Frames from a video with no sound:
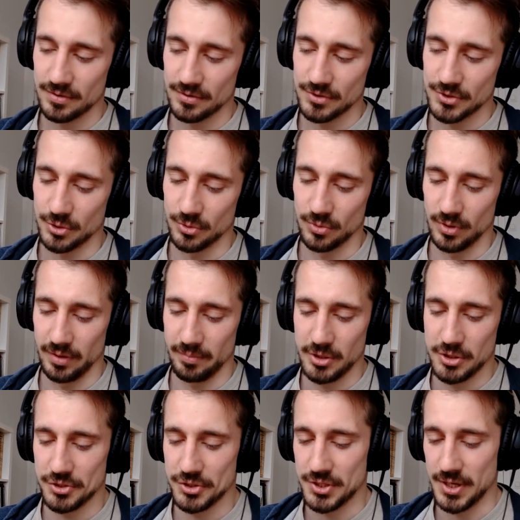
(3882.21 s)
So let me
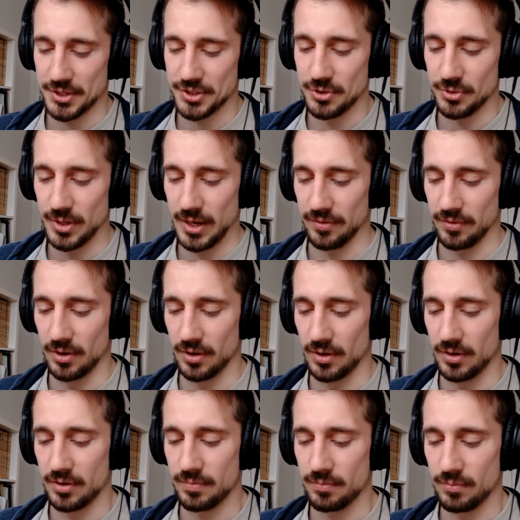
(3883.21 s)
just ask you then
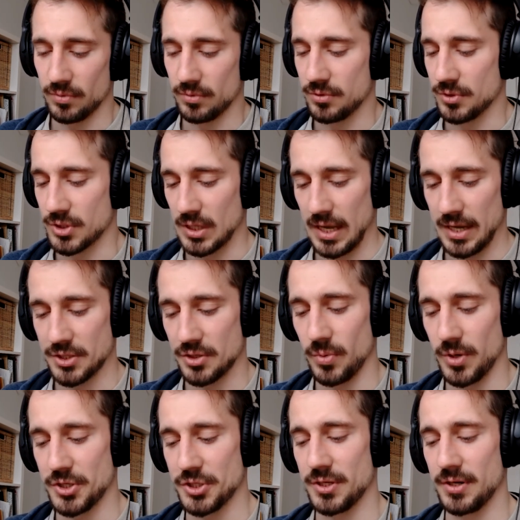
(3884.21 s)
the just last
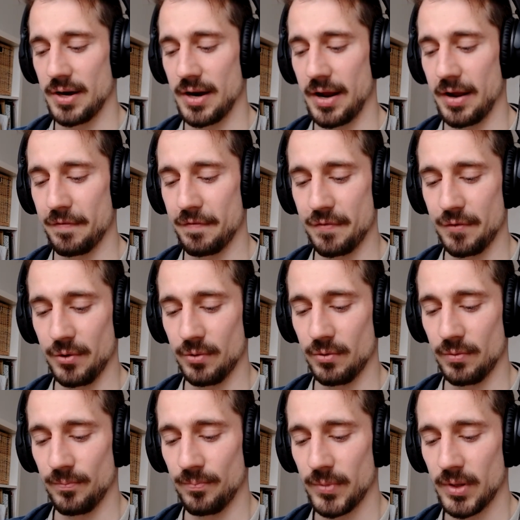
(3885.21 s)
question that I have for
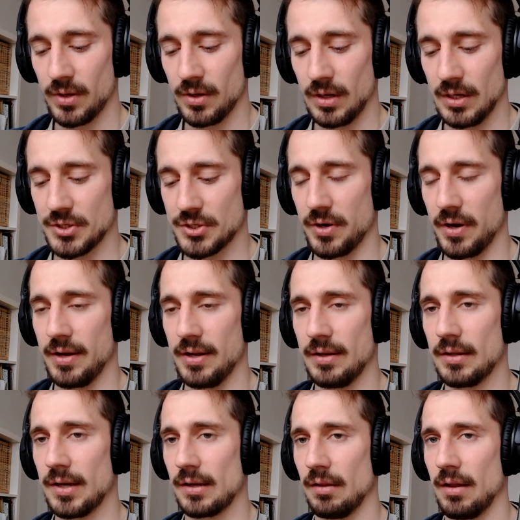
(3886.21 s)
you. Is there any
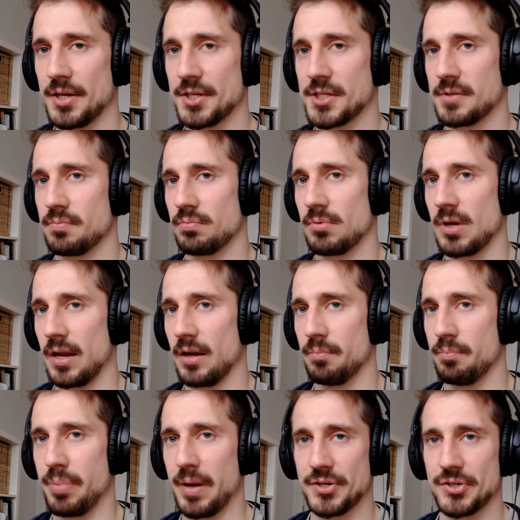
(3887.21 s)
like last kind
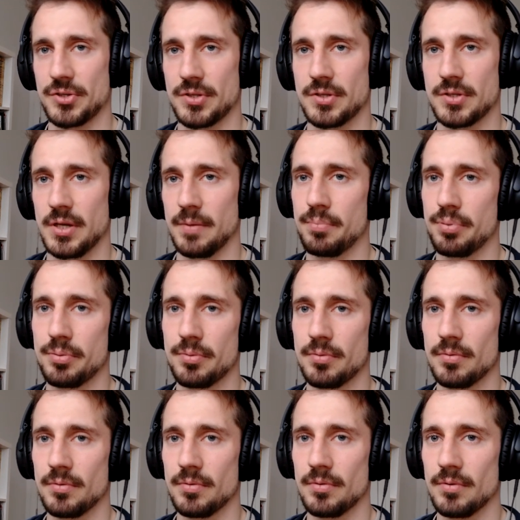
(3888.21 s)
of best tip
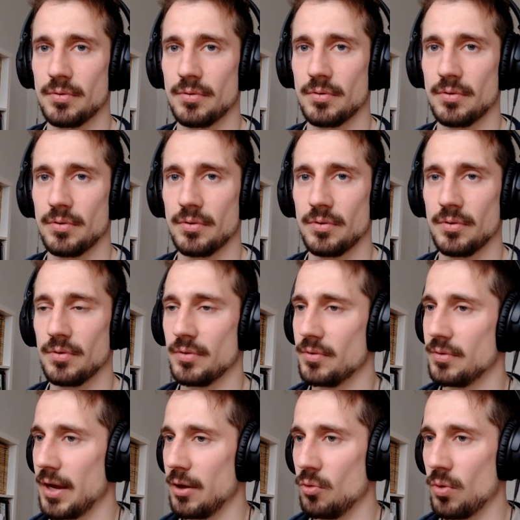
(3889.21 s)

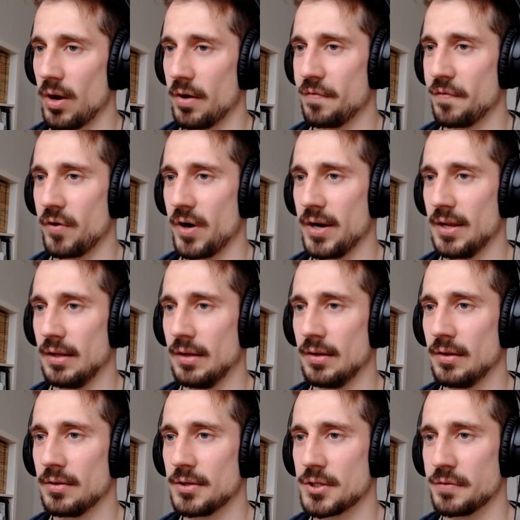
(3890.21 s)
that you have for
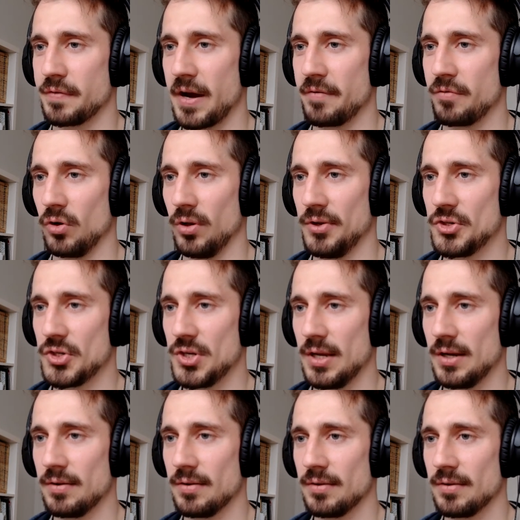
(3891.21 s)
any survivor
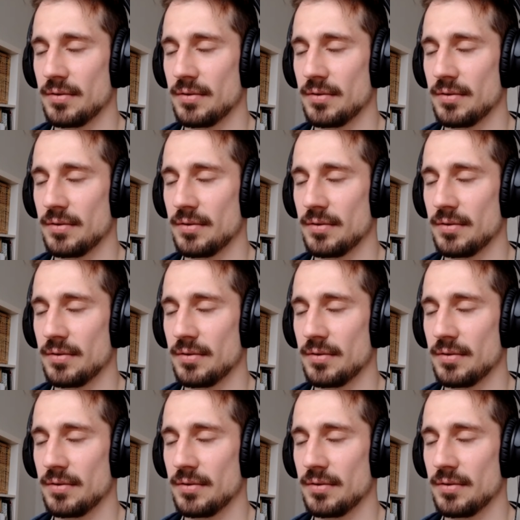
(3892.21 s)
listening?